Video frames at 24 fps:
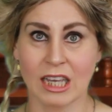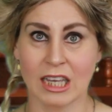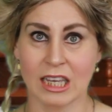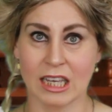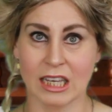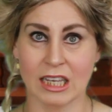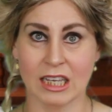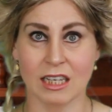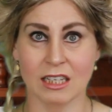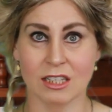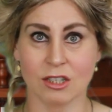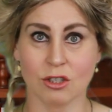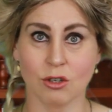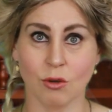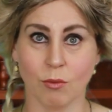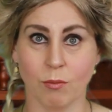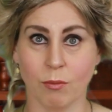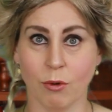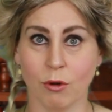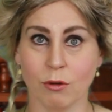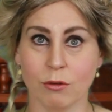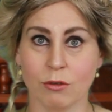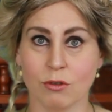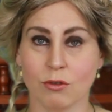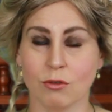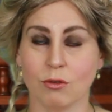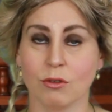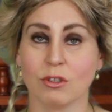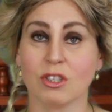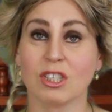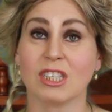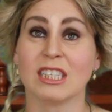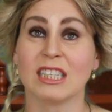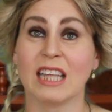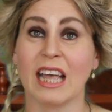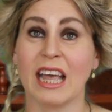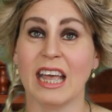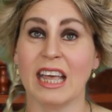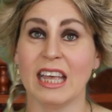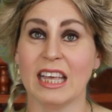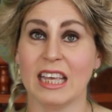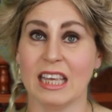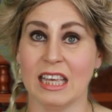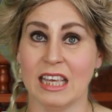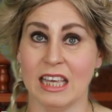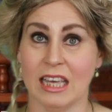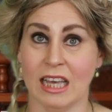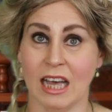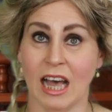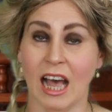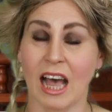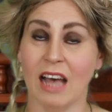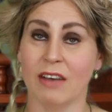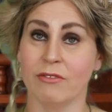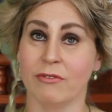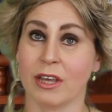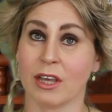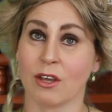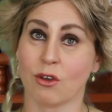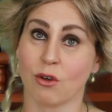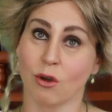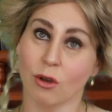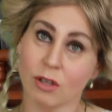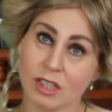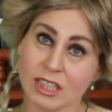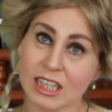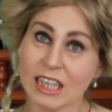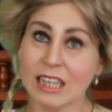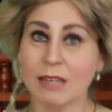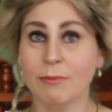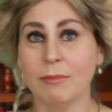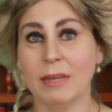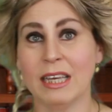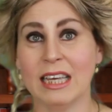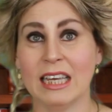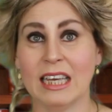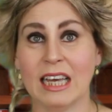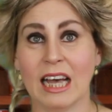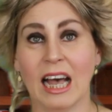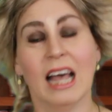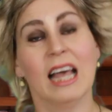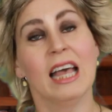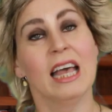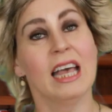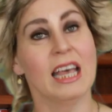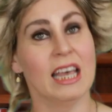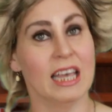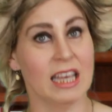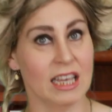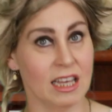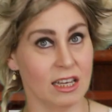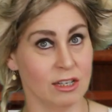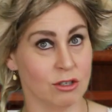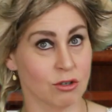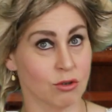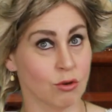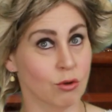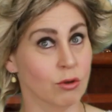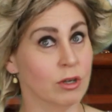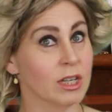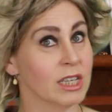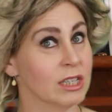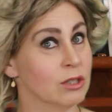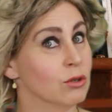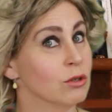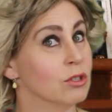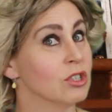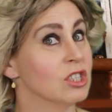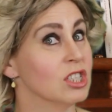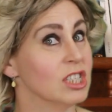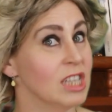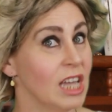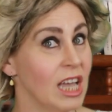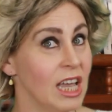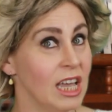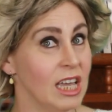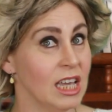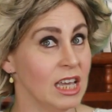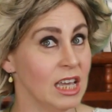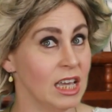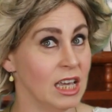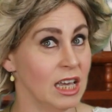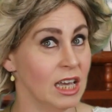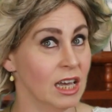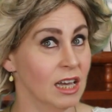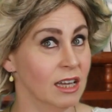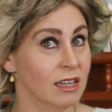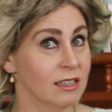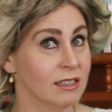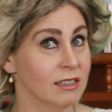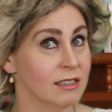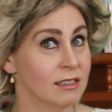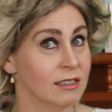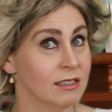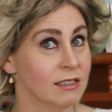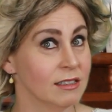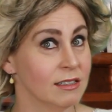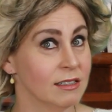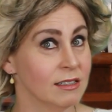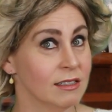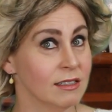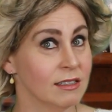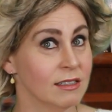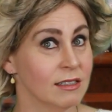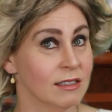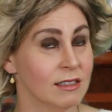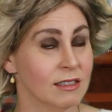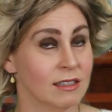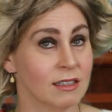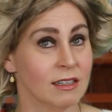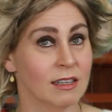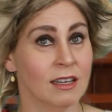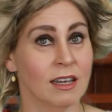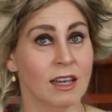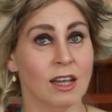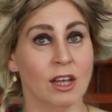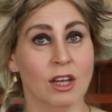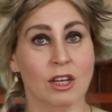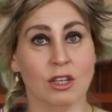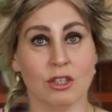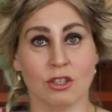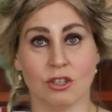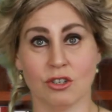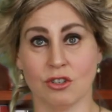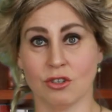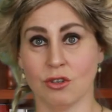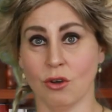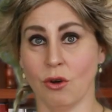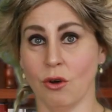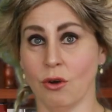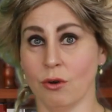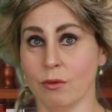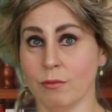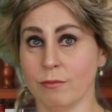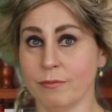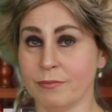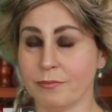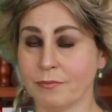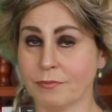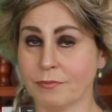He is supposed to stay here. Having got him here, he is going to stay here. So,